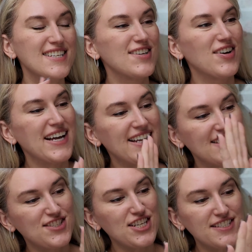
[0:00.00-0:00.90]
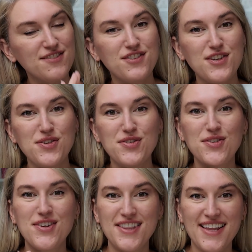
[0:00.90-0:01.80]
So I added just a
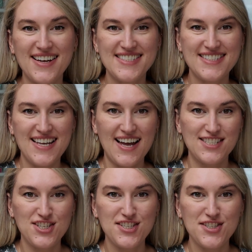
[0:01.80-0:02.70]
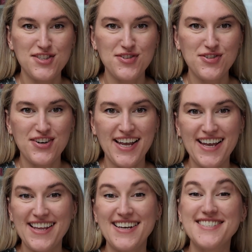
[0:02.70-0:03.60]
few last touches to
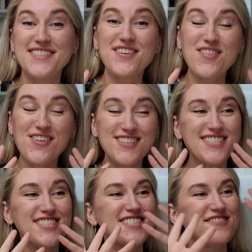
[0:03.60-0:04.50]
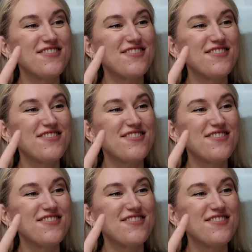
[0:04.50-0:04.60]
create this gorgeous,